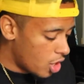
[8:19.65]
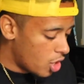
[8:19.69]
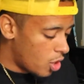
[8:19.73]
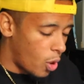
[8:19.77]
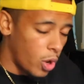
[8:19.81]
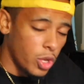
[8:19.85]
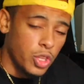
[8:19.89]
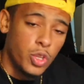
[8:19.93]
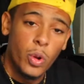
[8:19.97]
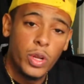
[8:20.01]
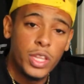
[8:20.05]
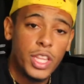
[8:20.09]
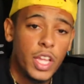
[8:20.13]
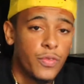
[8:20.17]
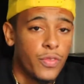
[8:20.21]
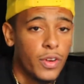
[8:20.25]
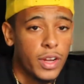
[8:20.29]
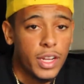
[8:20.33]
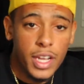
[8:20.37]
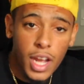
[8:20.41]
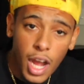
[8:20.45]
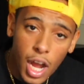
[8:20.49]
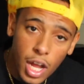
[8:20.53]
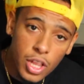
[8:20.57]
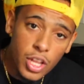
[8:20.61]
or do a
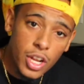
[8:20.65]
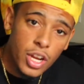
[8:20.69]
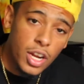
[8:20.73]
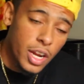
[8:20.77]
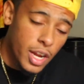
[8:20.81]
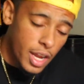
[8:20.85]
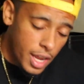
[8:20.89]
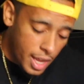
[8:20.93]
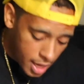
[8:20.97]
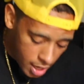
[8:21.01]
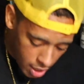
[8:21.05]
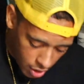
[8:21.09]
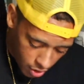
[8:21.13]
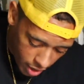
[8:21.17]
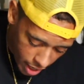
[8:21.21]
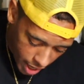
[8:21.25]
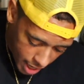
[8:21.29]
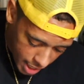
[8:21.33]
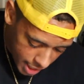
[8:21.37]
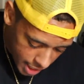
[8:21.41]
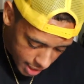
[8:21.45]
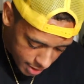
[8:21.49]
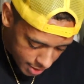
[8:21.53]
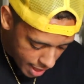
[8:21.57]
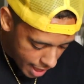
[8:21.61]
different color, or
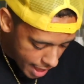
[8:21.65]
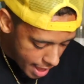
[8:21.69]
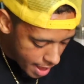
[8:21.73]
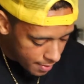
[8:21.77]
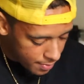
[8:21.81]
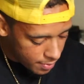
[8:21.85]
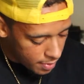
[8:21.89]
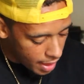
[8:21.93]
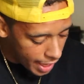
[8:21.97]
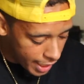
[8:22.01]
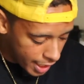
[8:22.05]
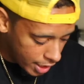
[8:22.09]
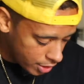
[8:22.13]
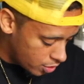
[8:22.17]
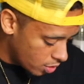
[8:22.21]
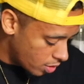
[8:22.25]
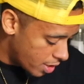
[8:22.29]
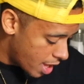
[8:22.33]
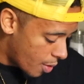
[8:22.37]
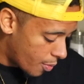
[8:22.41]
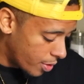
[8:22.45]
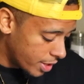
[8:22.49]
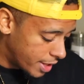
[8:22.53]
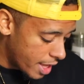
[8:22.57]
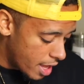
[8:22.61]
any of that, I can do
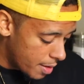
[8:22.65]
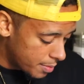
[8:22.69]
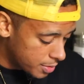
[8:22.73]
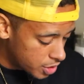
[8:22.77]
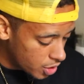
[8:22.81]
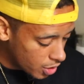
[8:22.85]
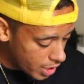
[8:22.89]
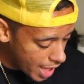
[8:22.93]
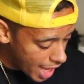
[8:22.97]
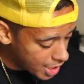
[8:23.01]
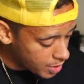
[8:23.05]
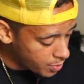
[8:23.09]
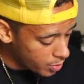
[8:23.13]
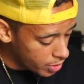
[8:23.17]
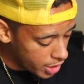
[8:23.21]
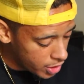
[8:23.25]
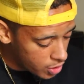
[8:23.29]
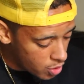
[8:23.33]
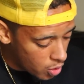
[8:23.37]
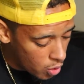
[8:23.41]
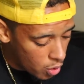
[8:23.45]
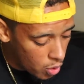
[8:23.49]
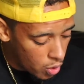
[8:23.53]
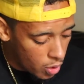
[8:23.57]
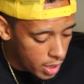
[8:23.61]
that with them. So that's really
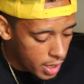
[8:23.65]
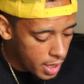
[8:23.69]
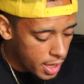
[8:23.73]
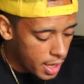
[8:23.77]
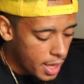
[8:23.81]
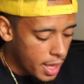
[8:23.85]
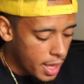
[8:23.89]
cool.